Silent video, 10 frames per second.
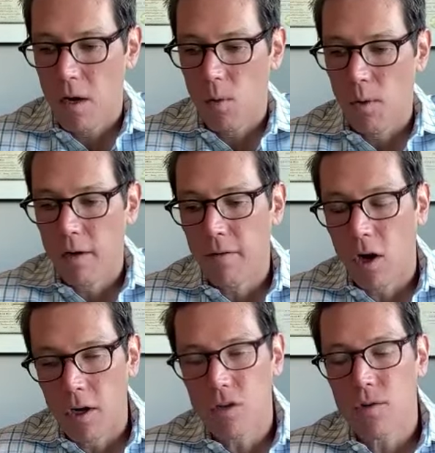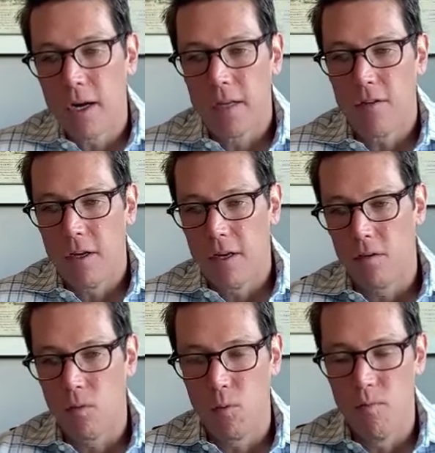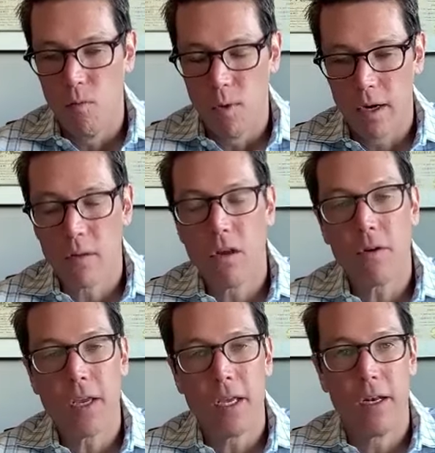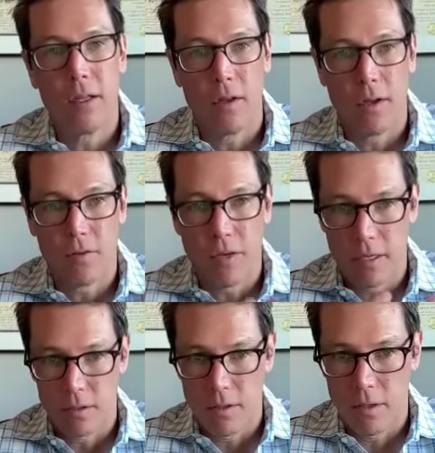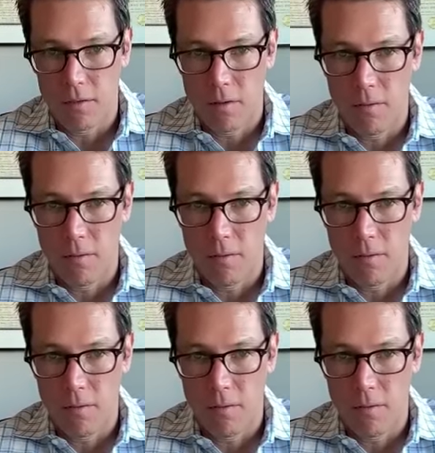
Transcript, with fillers: One of our traits is we're located in Los Angeles.